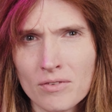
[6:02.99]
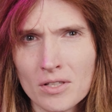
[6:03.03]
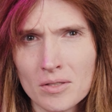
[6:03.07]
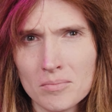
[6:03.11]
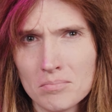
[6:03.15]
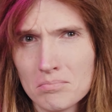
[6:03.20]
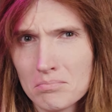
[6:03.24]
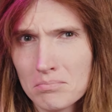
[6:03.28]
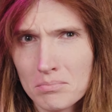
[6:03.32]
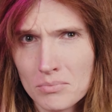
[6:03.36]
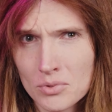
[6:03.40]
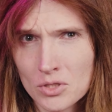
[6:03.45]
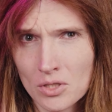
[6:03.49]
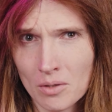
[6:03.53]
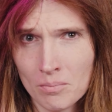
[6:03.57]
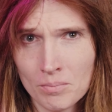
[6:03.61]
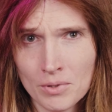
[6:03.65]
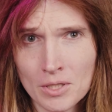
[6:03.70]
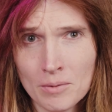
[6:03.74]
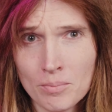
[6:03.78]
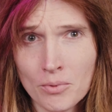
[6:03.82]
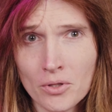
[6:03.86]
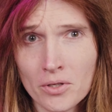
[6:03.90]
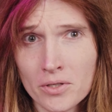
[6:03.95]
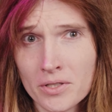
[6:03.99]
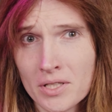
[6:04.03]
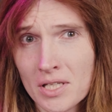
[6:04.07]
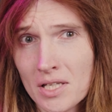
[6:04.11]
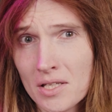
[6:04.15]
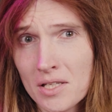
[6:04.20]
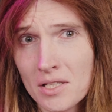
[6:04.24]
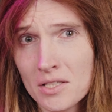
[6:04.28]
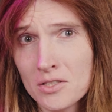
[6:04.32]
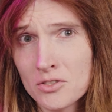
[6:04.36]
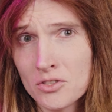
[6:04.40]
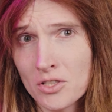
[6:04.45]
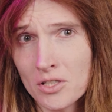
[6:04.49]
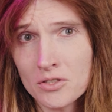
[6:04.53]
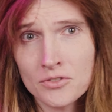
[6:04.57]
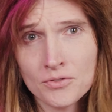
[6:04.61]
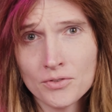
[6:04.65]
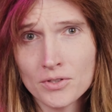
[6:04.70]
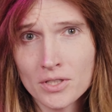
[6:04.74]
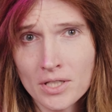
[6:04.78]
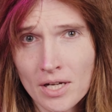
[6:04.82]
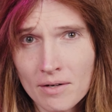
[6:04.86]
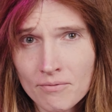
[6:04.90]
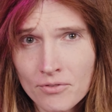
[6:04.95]
of it. Some people are kinky just
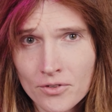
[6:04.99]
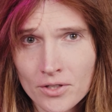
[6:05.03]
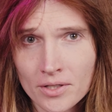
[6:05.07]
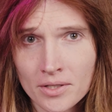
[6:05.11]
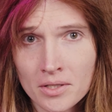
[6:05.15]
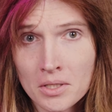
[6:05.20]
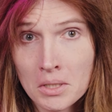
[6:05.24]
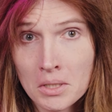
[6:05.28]
for comfort.